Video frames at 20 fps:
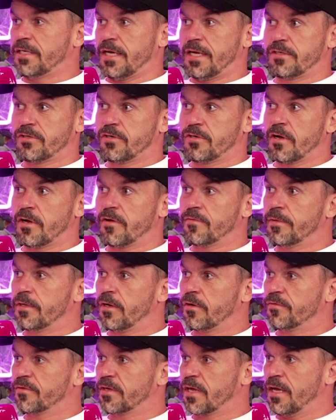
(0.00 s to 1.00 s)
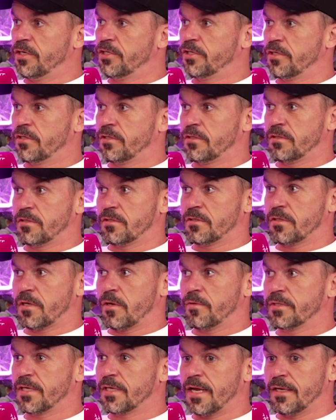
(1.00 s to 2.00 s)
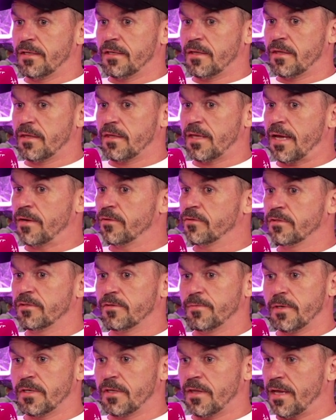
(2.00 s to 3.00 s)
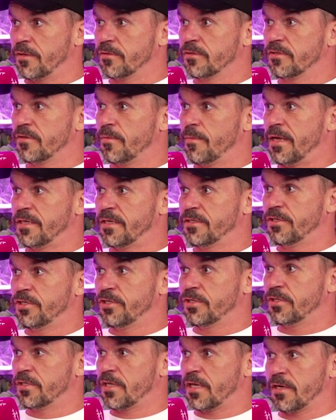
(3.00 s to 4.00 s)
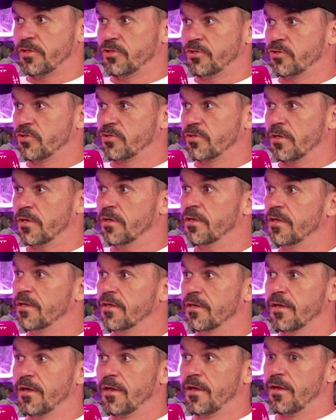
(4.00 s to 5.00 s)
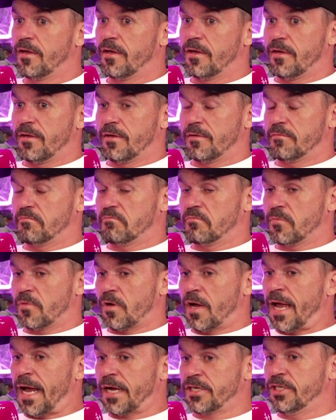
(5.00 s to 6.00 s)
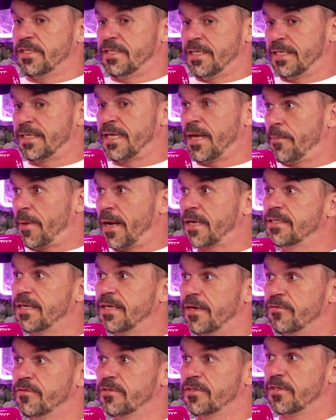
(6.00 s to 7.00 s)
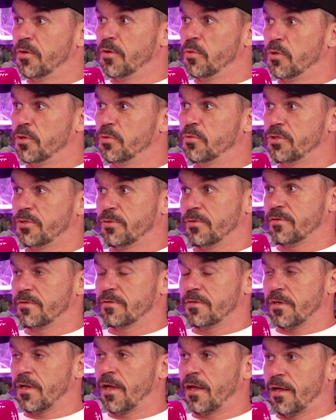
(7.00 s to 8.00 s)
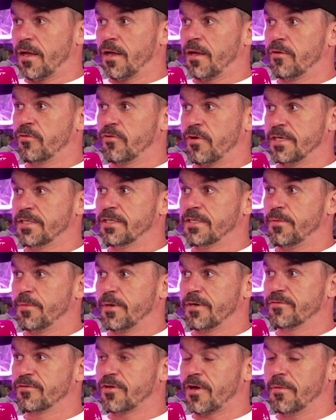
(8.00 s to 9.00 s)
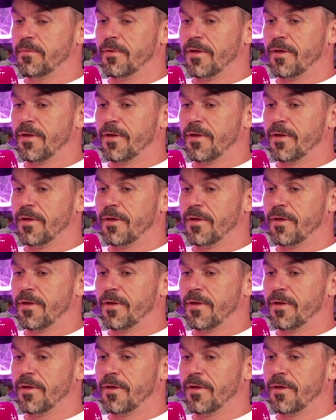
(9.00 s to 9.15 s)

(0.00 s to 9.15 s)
I had to turn off my notifications. I was getting thousands upon thousands of messages that I just like, I actually did get back to every single one, which was like a crazy amount of time.